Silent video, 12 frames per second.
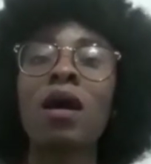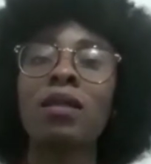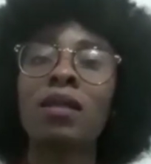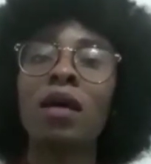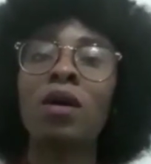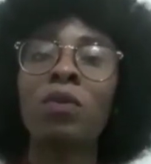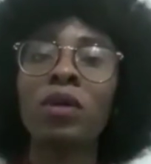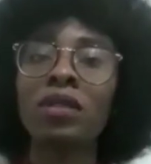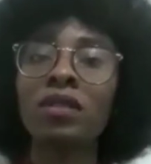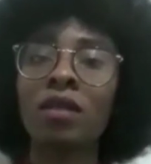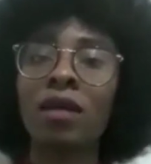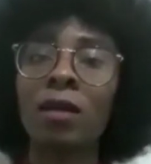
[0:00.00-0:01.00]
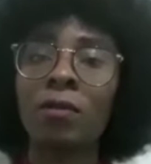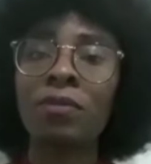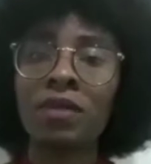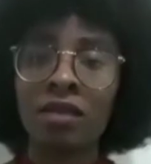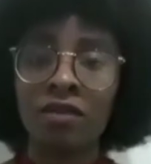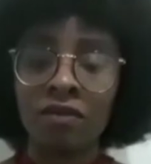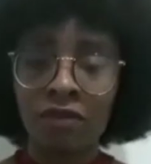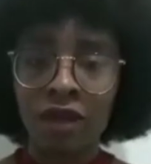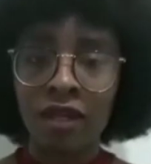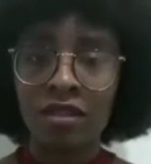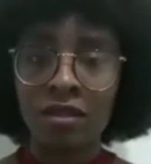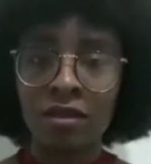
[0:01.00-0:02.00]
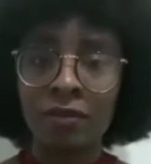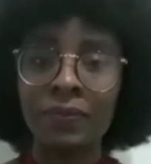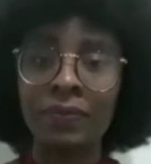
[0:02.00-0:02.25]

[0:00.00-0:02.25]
Now, what is a herpes infection?